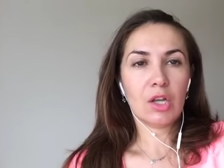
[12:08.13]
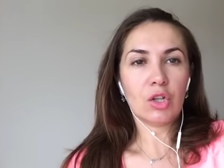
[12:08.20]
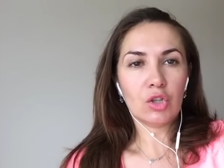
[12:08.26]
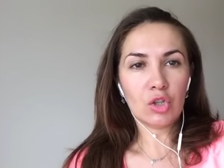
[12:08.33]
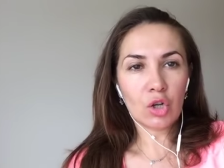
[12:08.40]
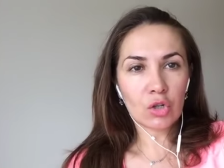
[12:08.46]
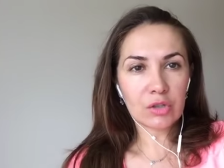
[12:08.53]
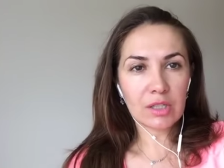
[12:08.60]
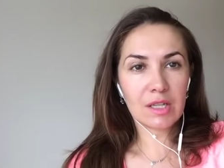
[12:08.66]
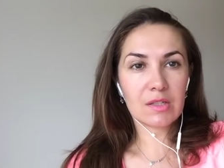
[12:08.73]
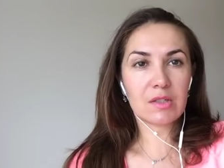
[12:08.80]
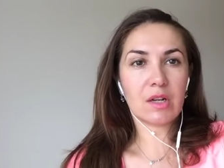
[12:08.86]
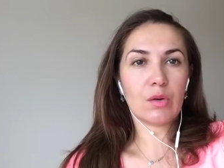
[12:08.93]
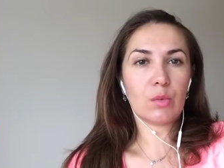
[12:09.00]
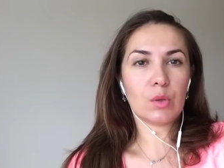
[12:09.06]
Not
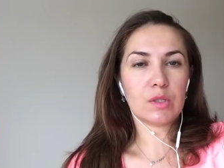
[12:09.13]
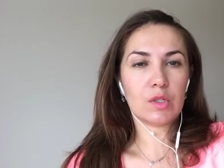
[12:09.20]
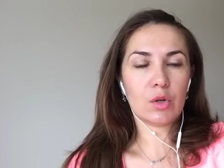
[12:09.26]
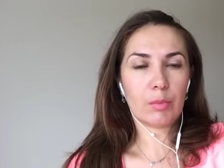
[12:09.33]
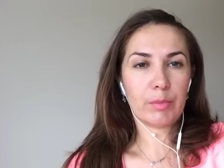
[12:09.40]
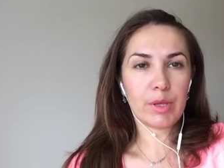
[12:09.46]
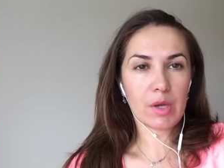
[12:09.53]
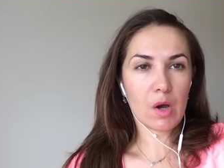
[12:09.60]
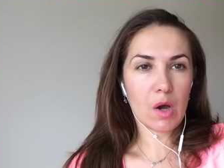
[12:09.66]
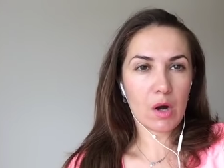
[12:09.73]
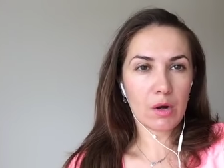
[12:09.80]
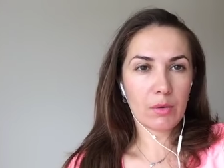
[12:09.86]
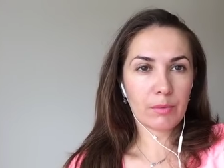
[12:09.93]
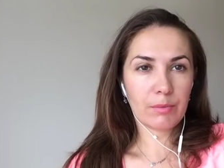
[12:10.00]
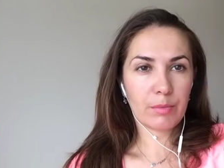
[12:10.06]
necessarily what's your
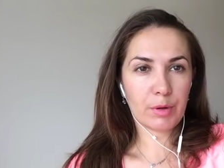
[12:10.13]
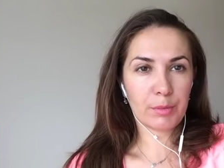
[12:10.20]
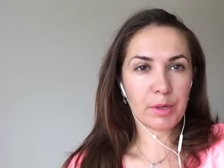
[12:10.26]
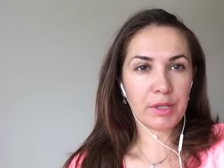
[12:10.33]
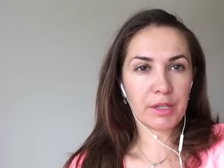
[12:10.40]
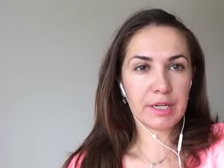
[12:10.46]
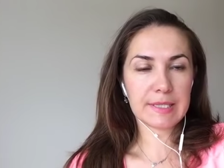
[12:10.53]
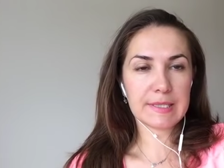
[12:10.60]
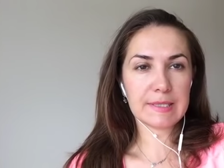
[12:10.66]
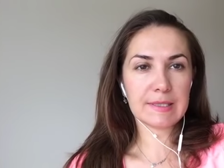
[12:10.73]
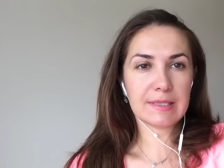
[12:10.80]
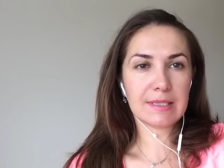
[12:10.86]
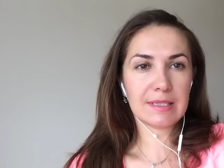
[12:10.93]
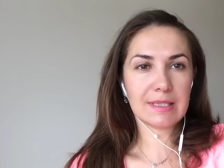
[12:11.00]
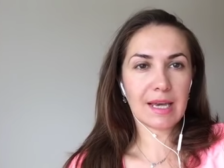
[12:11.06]
PR, permanent residence
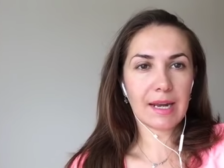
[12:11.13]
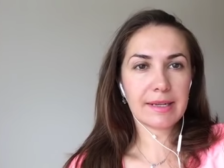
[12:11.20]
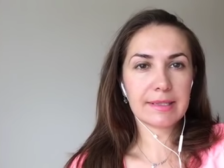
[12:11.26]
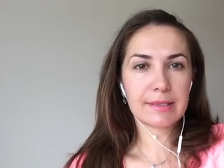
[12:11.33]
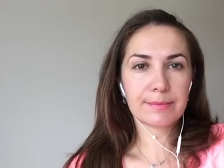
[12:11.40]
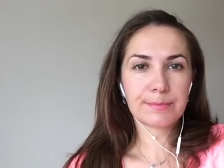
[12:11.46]
status.